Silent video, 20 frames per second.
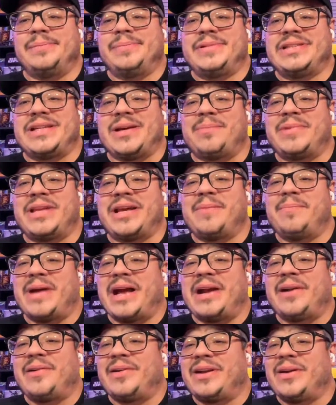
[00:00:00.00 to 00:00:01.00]
something
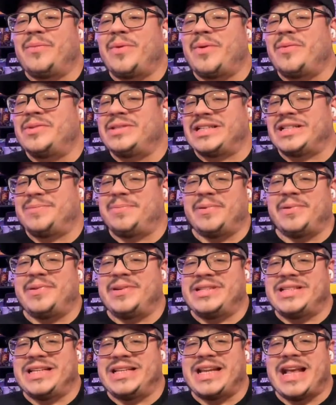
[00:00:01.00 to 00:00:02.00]
better than what was
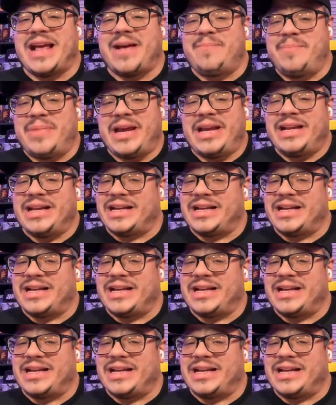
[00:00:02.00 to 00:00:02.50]
experienced in that beta,